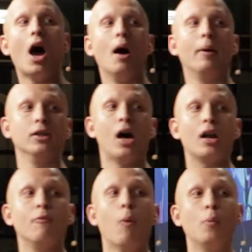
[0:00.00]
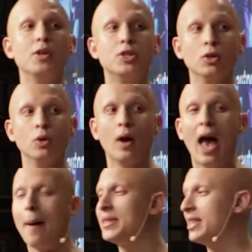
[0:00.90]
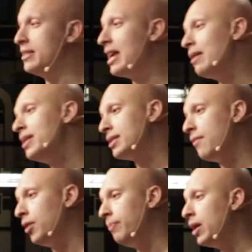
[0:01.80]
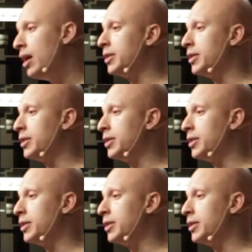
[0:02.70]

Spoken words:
A lot of what we do happens at the database level,